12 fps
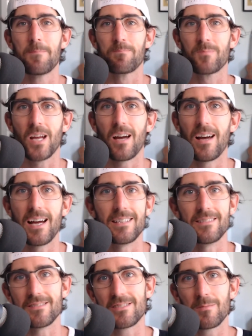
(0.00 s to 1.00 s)

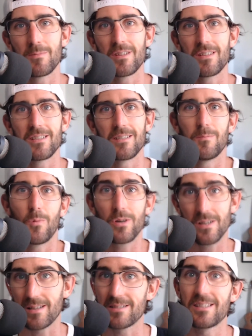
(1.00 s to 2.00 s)
and some of the more
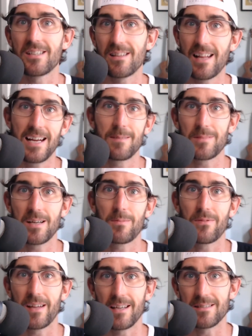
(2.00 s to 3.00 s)
glitz and glam type
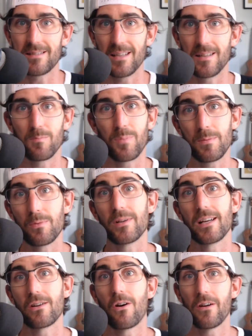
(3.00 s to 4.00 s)
things that people
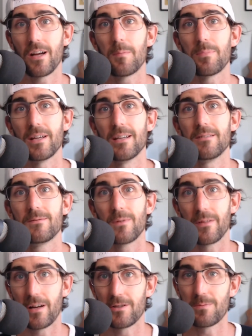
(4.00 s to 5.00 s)
get caught up in with
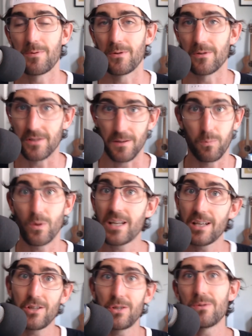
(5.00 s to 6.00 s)
entrepreneurship. We
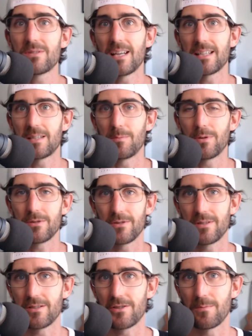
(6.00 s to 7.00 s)
can use that to build your
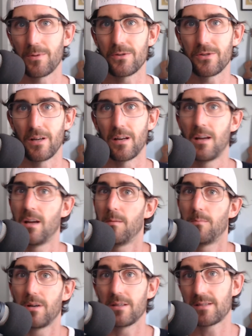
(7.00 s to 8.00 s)
distribution.
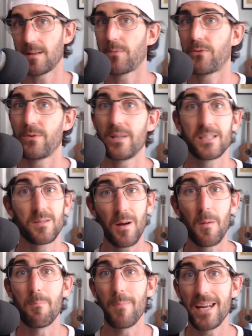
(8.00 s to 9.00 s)
But step three is
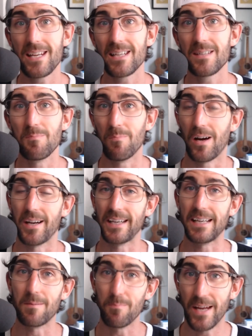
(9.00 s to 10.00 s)
about making
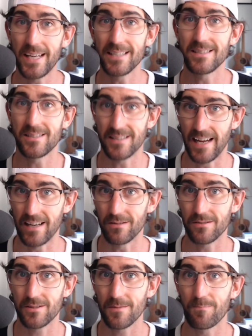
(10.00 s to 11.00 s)
money, making
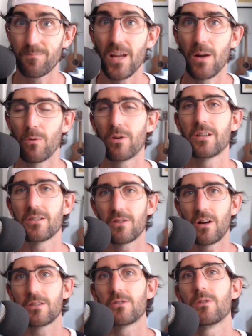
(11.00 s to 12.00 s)
sales. And we're going to
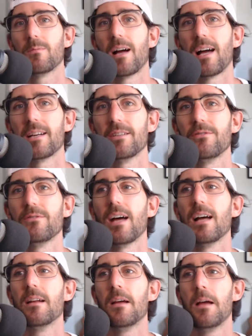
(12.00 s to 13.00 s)
talk to you about how to do that.